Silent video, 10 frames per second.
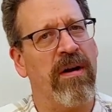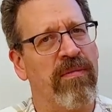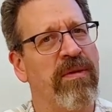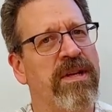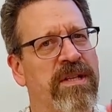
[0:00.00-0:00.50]
a
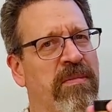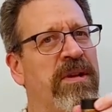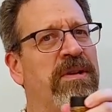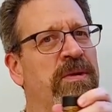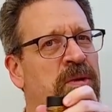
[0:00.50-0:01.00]

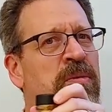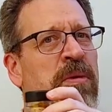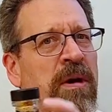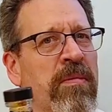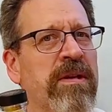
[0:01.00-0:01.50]
reasonably new
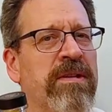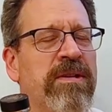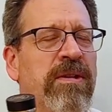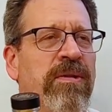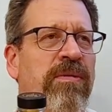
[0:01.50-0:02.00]
bourbon
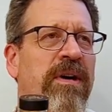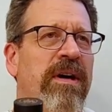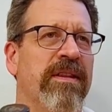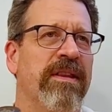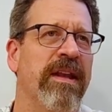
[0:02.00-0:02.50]

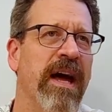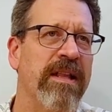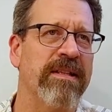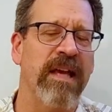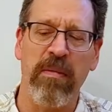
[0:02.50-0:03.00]
to the
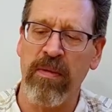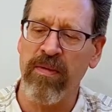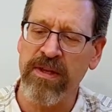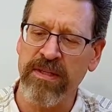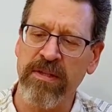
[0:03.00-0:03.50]
landscape,
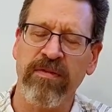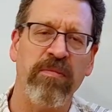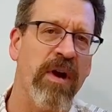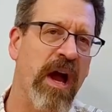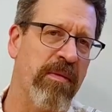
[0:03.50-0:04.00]
and this is
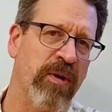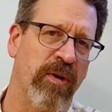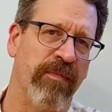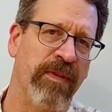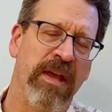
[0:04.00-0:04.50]
from Rabbit
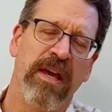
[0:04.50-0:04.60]
Hole.